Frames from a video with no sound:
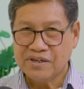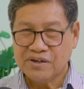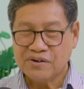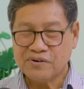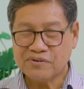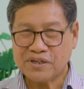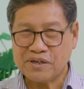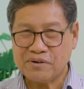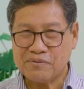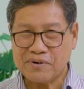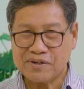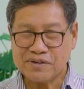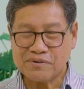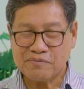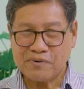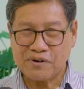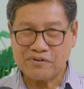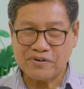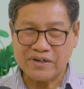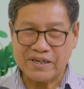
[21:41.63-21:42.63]
Okay, one
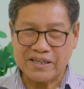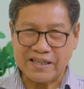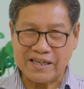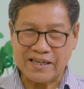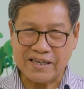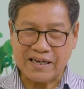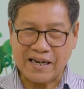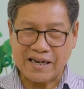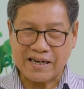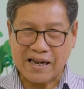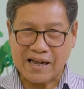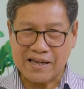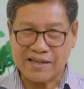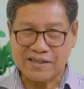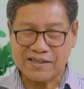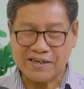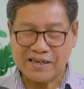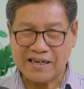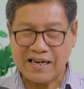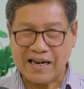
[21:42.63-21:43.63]
of the things that
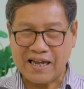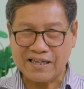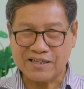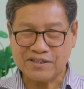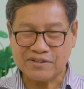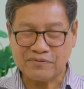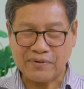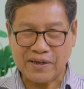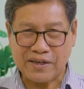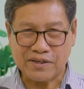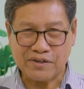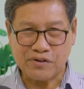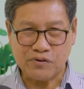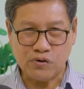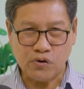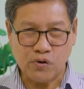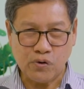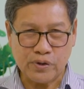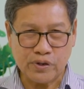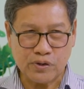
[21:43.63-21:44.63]
I realized when
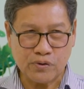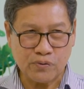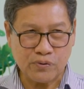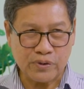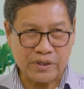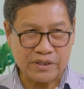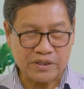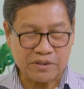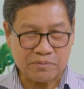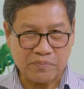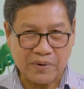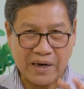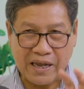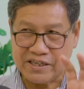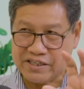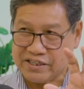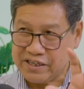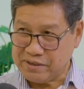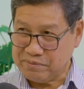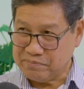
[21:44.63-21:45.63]
you go into the supply
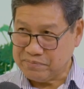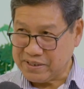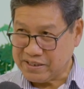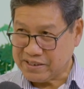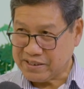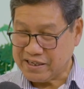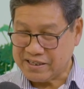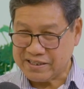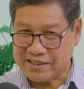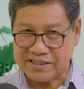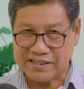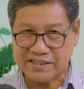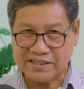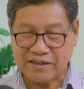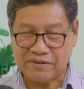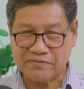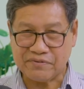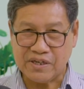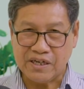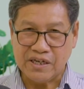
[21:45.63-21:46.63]
chain business
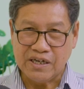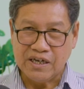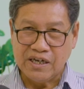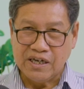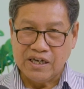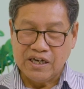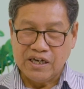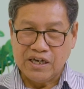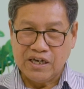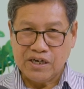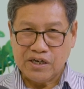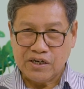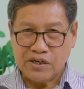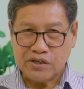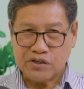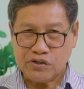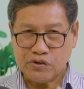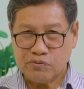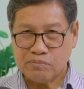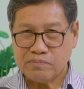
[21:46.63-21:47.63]
itself,
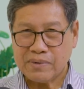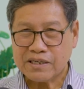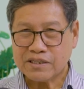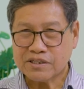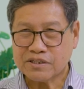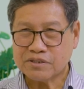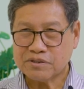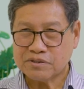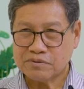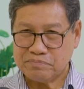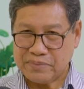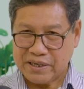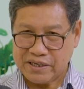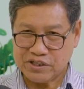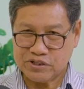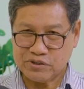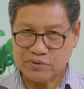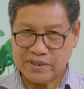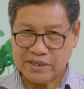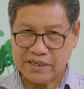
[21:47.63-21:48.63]
you must make
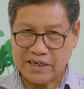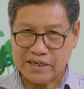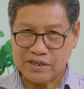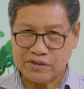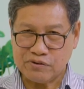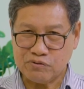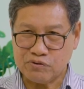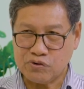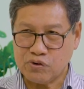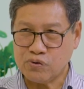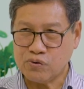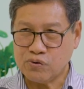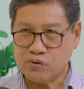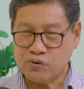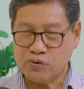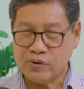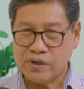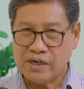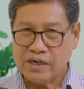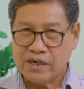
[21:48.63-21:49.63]
sure that
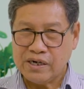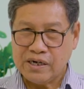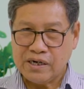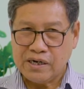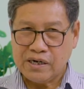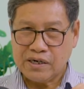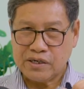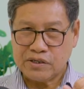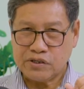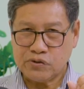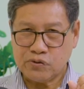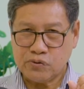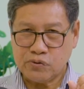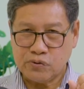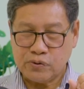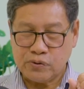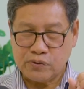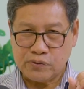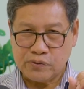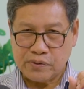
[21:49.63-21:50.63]

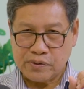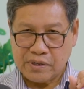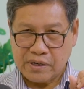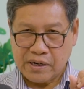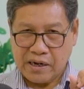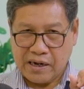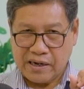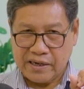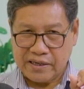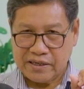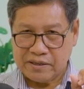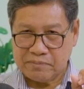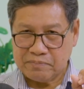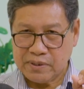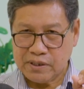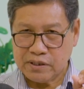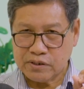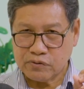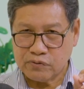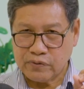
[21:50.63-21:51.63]
you are
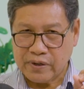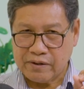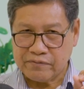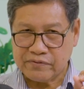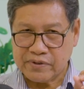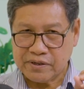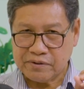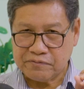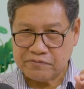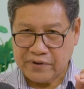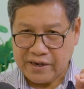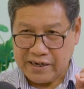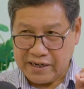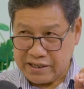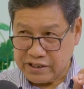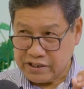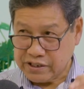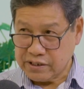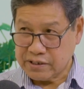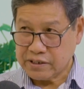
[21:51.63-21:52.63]
able to have the
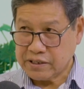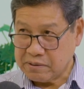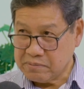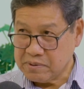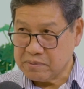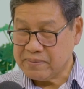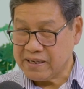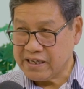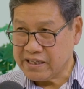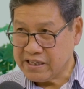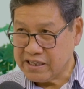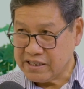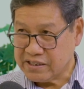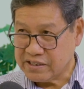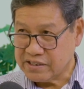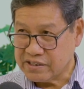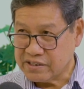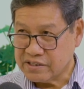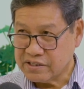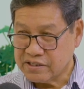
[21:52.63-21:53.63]
financial capabilities,